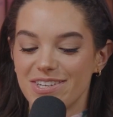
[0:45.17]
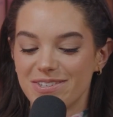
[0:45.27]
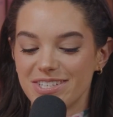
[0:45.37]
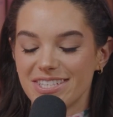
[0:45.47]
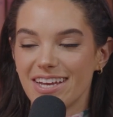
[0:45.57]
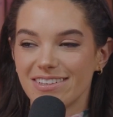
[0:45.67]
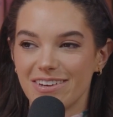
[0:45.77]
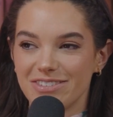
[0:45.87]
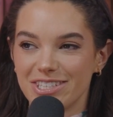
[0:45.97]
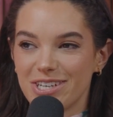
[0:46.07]
you just like
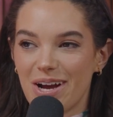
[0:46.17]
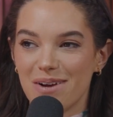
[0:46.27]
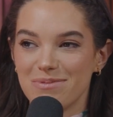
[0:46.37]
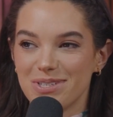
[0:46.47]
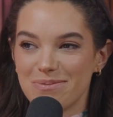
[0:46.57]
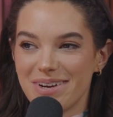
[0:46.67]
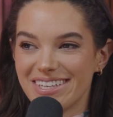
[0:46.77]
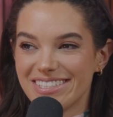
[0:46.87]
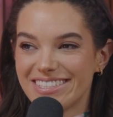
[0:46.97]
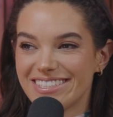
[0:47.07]
love your job so
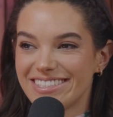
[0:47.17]
much?